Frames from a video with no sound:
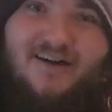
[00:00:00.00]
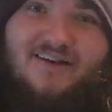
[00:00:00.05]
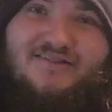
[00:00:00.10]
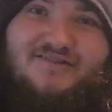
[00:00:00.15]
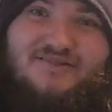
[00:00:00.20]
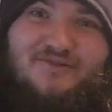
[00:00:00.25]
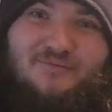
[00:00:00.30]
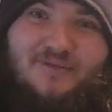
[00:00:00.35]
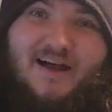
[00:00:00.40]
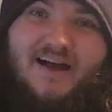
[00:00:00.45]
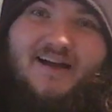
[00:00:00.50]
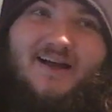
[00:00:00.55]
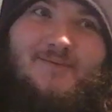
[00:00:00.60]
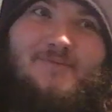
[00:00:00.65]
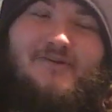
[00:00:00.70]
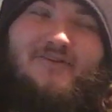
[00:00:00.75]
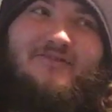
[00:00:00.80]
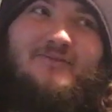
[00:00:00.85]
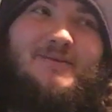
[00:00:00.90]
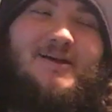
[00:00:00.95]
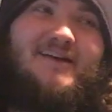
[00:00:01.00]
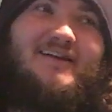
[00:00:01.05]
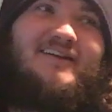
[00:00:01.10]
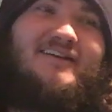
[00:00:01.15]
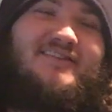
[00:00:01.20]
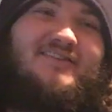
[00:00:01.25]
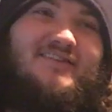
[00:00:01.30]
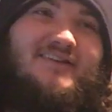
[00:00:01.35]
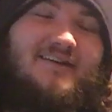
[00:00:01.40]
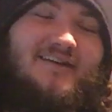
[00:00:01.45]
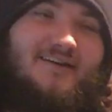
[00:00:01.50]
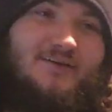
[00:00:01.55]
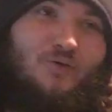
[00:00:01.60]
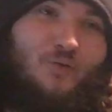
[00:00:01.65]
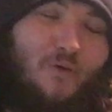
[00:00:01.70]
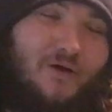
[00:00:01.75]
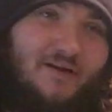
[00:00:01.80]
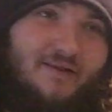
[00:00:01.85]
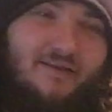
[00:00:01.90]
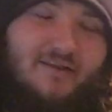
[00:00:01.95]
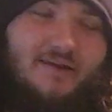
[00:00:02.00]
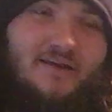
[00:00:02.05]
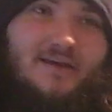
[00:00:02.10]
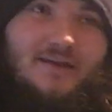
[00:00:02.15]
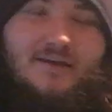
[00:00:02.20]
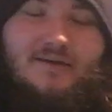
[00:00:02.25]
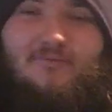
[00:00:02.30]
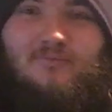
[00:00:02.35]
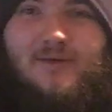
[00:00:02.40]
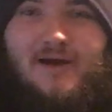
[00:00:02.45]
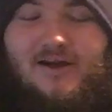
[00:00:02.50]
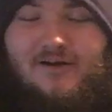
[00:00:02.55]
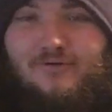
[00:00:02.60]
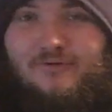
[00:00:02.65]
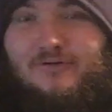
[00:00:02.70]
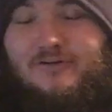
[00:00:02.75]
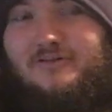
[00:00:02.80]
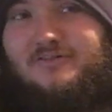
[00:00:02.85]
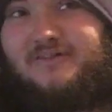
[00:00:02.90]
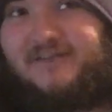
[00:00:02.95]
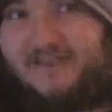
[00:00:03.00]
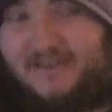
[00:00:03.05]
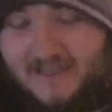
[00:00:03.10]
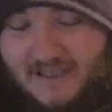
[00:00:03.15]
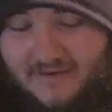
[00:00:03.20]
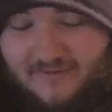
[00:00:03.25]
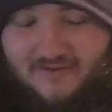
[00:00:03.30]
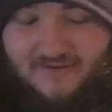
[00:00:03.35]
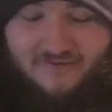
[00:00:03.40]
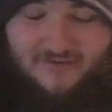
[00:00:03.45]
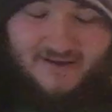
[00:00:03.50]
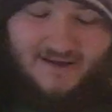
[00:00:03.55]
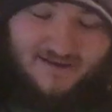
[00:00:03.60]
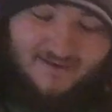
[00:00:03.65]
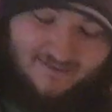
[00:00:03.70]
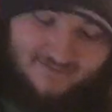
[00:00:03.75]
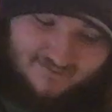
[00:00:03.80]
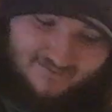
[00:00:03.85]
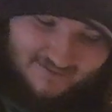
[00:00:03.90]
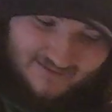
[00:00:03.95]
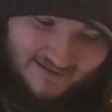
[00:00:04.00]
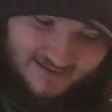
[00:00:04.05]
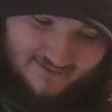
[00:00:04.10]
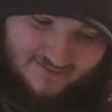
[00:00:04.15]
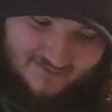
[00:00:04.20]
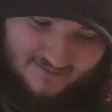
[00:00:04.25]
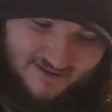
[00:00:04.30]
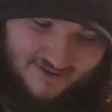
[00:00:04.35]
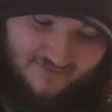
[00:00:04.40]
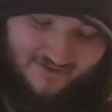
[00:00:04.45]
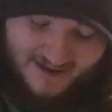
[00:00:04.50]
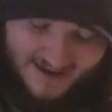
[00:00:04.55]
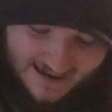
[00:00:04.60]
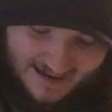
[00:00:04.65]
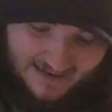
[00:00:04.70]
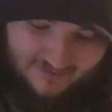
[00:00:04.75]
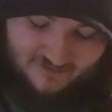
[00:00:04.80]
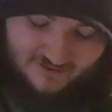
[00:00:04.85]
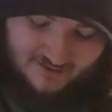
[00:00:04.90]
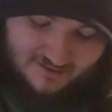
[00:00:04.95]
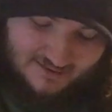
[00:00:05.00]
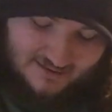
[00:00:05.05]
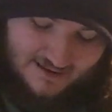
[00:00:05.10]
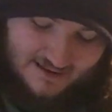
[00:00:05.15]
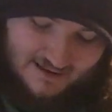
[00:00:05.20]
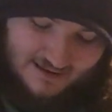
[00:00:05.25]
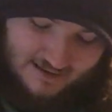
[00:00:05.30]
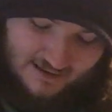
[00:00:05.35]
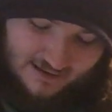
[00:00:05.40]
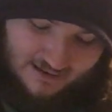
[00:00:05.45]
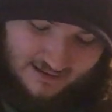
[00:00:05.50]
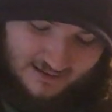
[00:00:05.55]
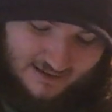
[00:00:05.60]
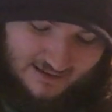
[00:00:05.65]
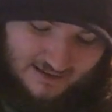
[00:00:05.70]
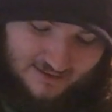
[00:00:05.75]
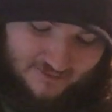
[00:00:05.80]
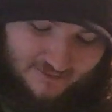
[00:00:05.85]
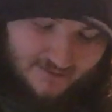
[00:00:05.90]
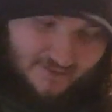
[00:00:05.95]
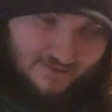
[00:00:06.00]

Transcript: Aleister Black come up from NXT, win the Battle Royal, even if they have it, and